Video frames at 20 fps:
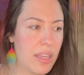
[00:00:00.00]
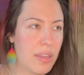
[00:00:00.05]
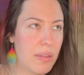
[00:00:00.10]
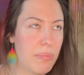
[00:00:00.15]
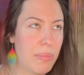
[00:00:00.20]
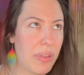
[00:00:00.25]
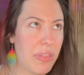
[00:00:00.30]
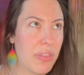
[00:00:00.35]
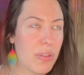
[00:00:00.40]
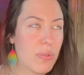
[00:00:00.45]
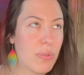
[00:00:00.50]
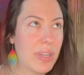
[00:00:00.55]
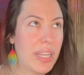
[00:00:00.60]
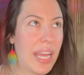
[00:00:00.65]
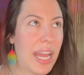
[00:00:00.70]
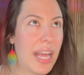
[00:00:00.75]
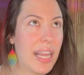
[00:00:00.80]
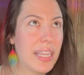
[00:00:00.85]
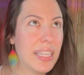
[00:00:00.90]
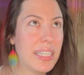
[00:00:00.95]
But the
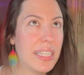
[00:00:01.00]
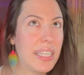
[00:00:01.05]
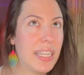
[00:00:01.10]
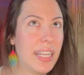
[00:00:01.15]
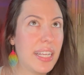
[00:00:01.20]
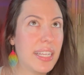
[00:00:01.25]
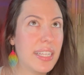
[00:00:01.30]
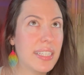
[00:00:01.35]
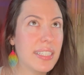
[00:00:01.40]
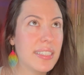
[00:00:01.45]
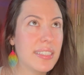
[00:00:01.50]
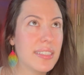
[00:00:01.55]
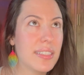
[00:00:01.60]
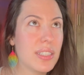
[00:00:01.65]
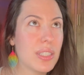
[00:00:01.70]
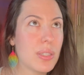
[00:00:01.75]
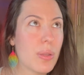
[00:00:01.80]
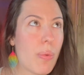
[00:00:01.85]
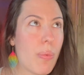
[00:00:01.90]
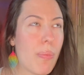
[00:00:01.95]
reality is